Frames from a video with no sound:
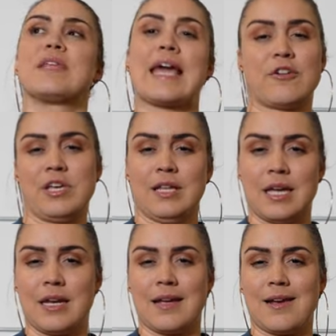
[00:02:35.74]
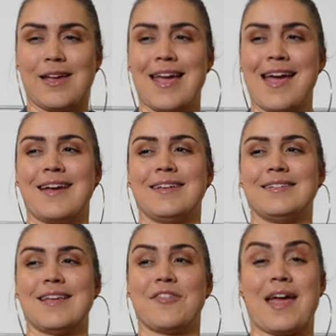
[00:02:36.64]
calculating
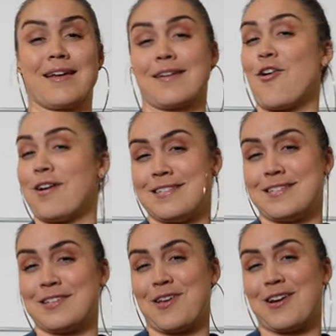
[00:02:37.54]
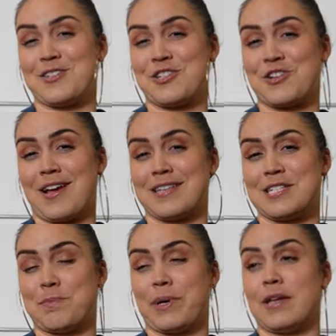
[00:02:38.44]
and that causes a lot of
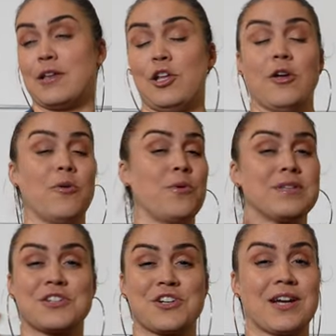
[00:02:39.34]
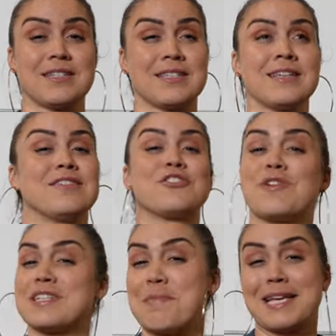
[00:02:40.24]
stress but you know with stress
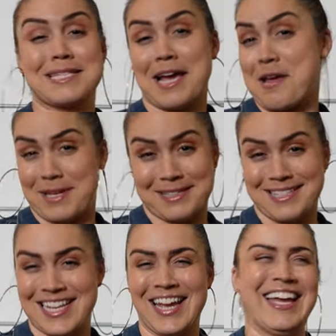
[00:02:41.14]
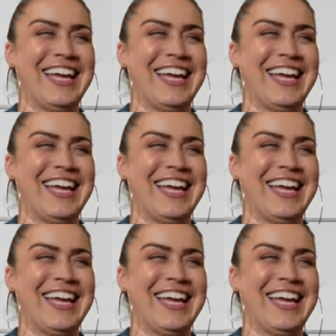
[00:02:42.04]
stress makes diamonds